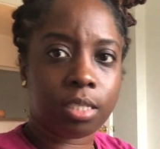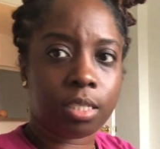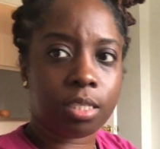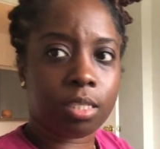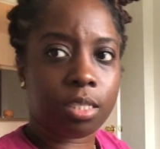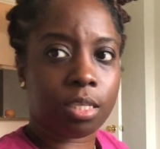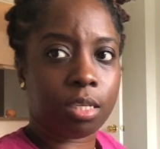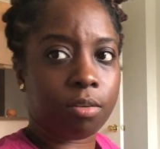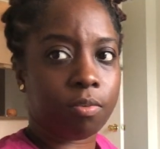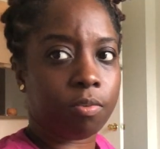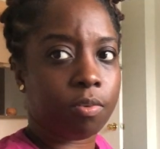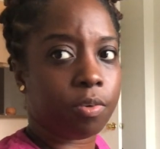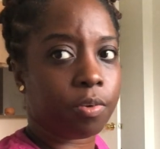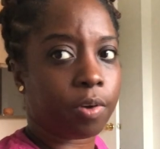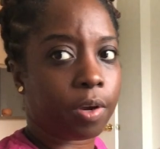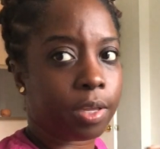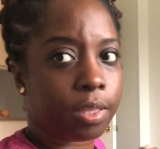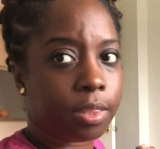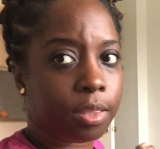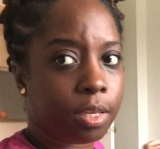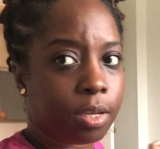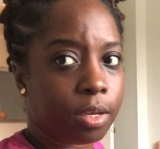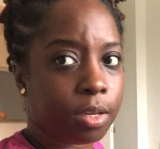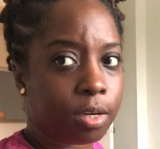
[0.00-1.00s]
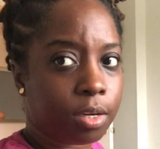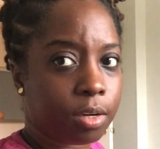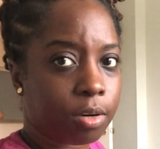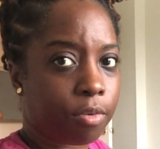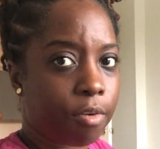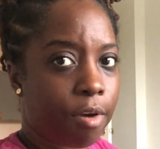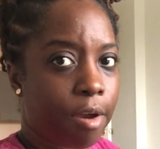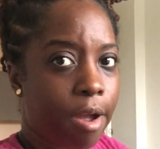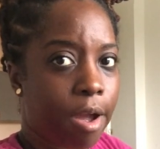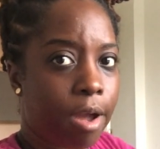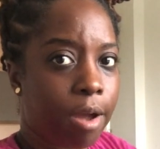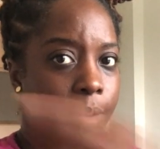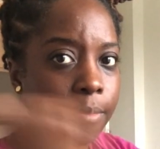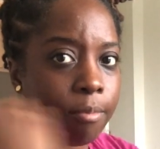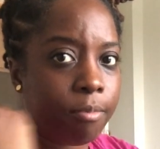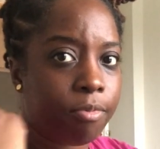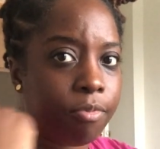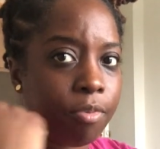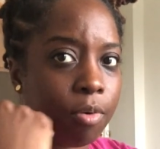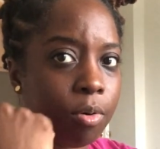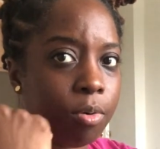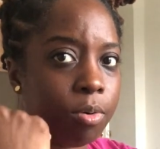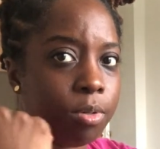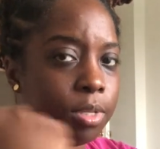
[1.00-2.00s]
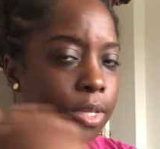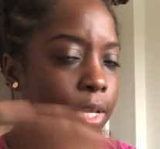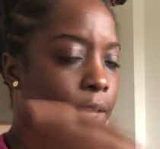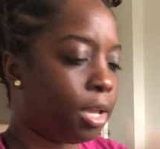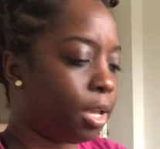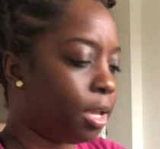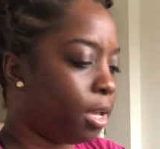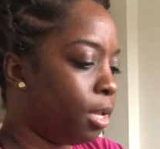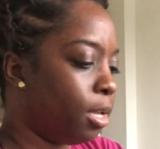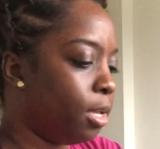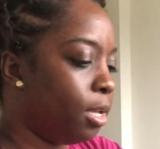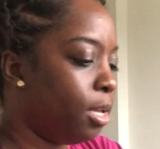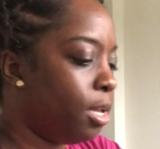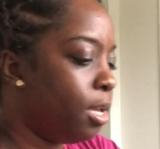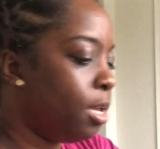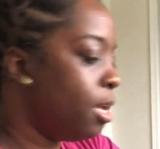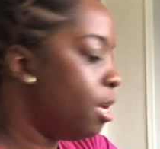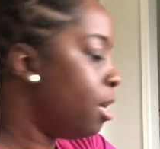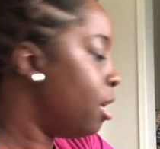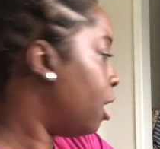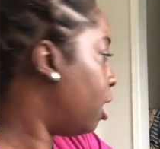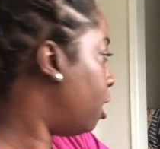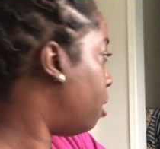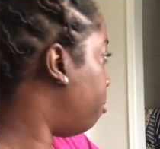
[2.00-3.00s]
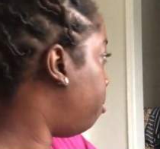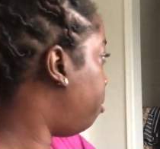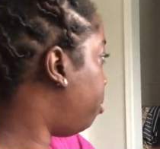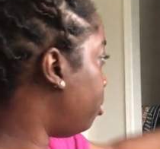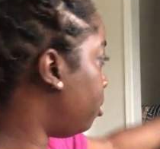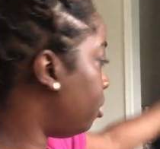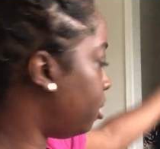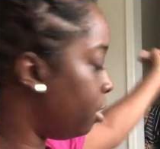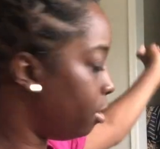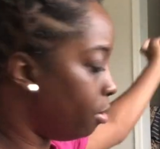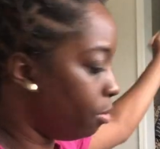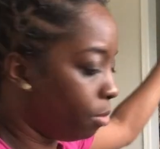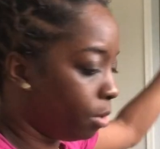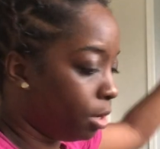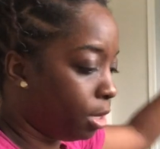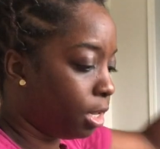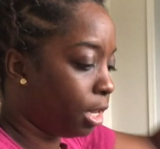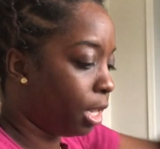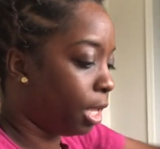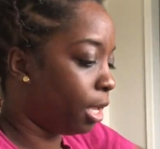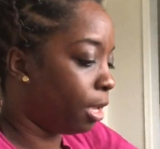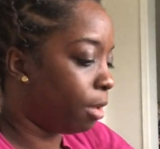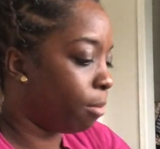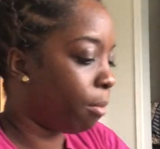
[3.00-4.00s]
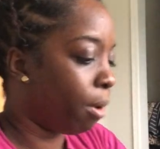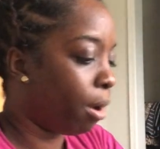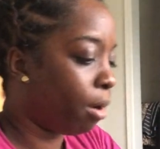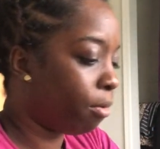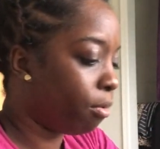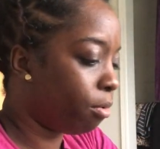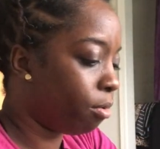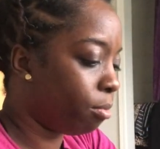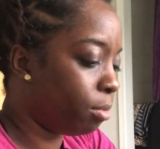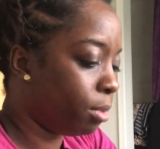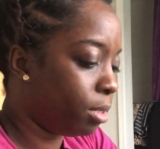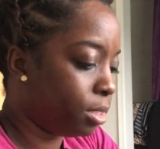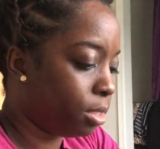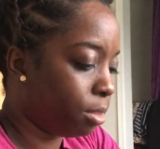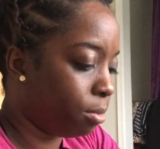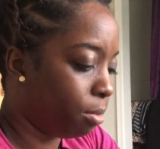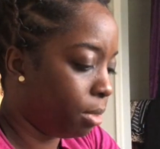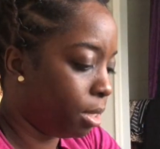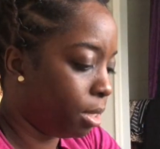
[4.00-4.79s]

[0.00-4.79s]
TV right there on the ground. I'm folding. I'm putting my room is a